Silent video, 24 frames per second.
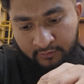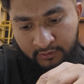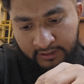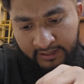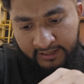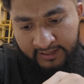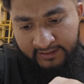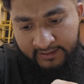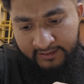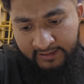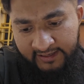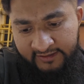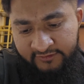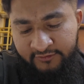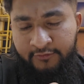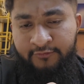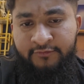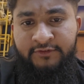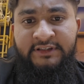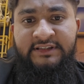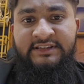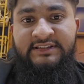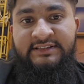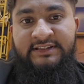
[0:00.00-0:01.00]
as of
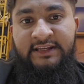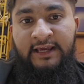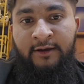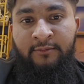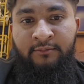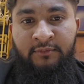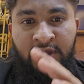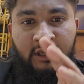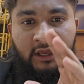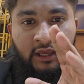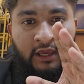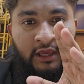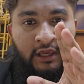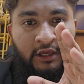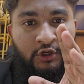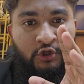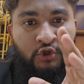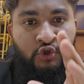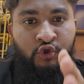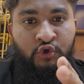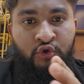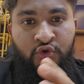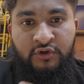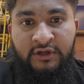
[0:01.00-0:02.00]
this time, you
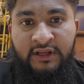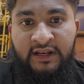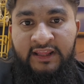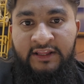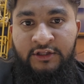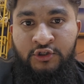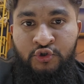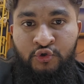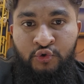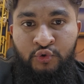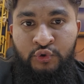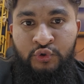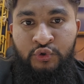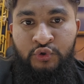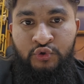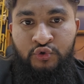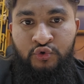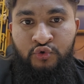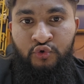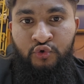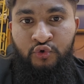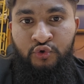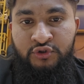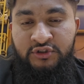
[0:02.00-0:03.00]
should really choose
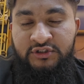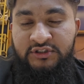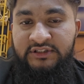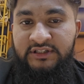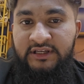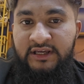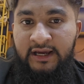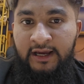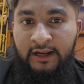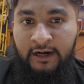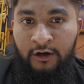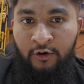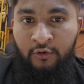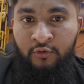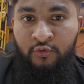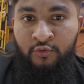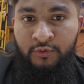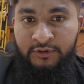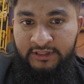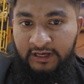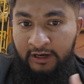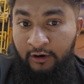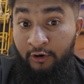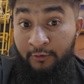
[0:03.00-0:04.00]
to stick around
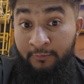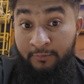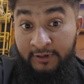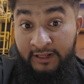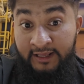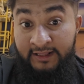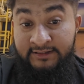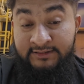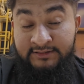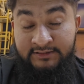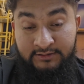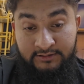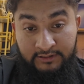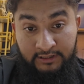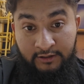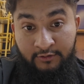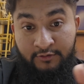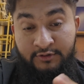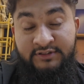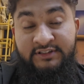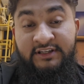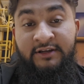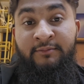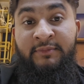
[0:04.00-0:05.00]
with our plans, our
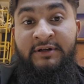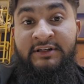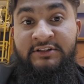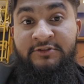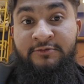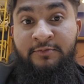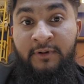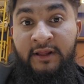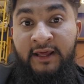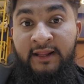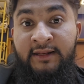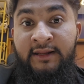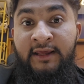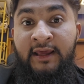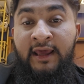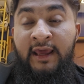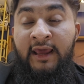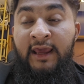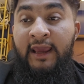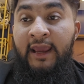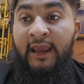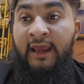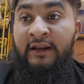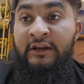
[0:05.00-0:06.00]
segments plan,
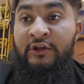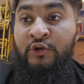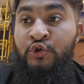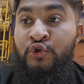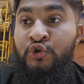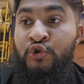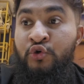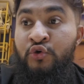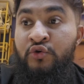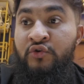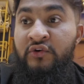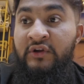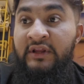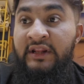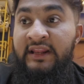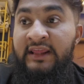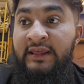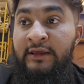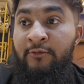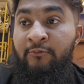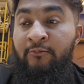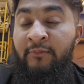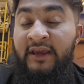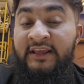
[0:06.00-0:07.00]
and you should
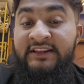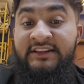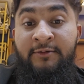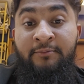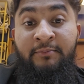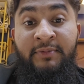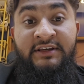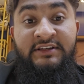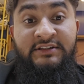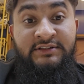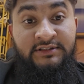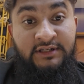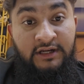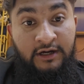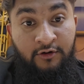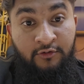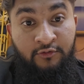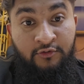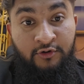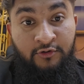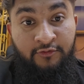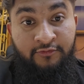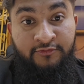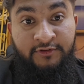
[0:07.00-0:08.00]
really make the best
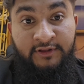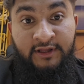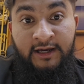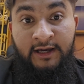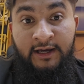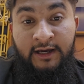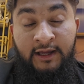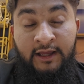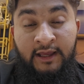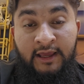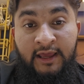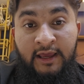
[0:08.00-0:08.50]
out of the